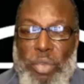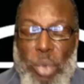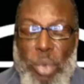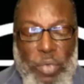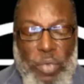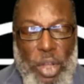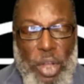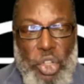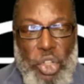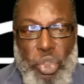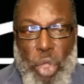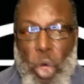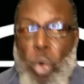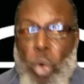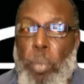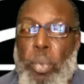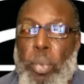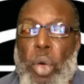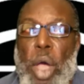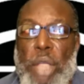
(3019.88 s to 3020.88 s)
we finished the
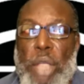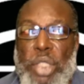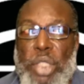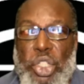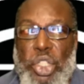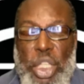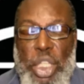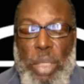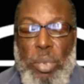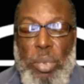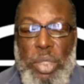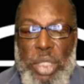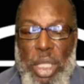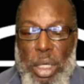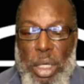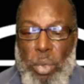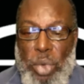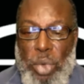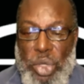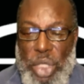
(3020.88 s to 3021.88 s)
whole process, we were
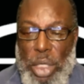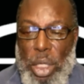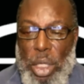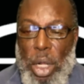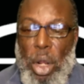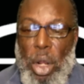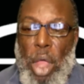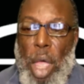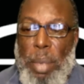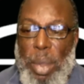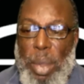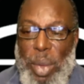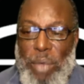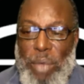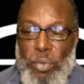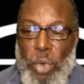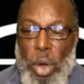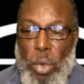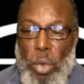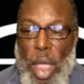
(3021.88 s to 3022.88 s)
sitting in the lobby
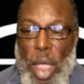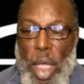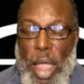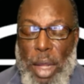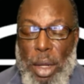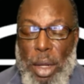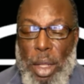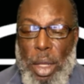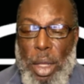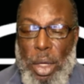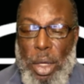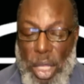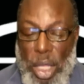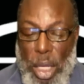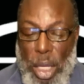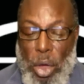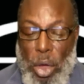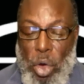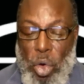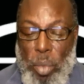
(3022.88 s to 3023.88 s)
waiting for a ride to
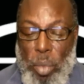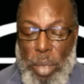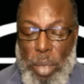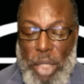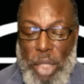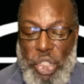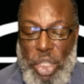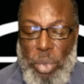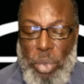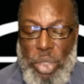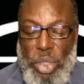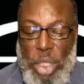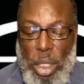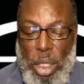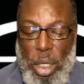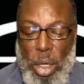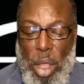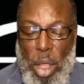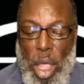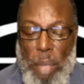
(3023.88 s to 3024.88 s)
get home. And she was sitting
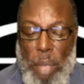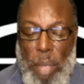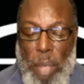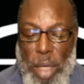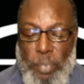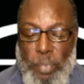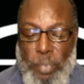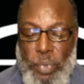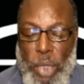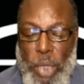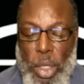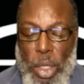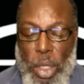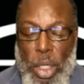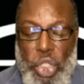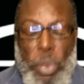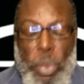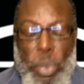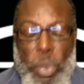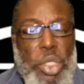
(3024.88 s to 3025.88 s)
in the lobby and
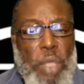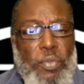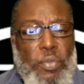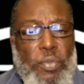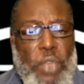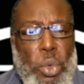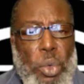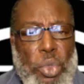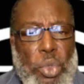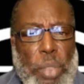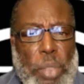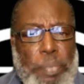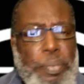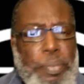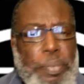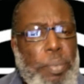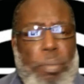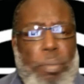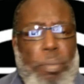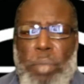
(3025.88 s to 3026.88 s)
she was confused
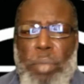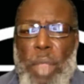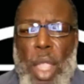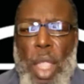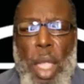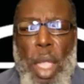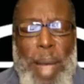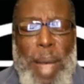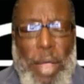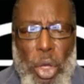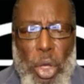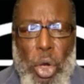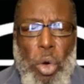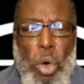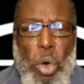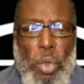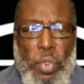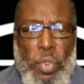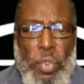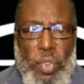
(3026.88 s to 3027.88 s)
about the
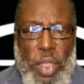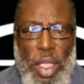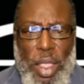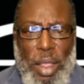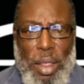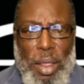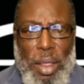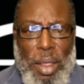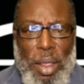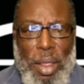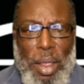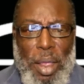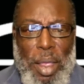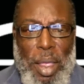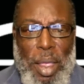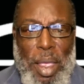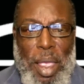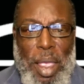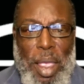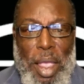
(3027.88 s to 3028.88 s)
whole thing.
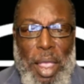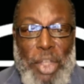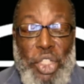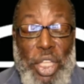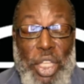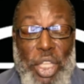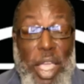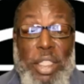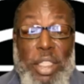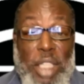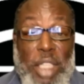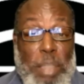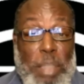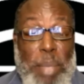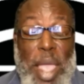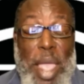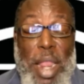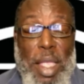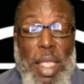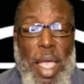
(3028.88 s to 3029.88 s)
And she asked the
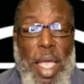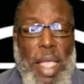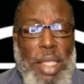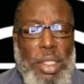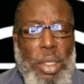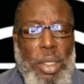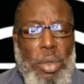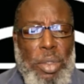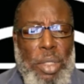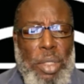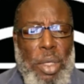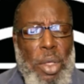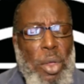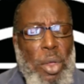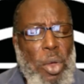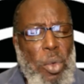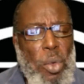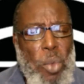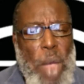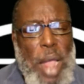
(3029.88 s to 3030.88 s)
Hispanic guy, he says,
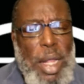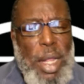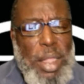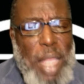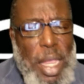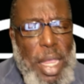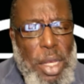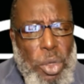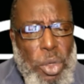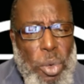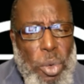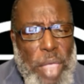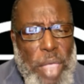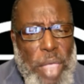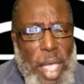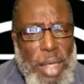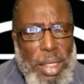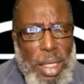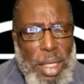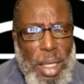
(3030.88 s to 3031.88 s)
"Why did they do
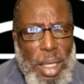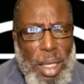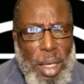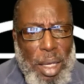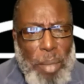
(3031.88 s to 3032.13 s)
that to him?"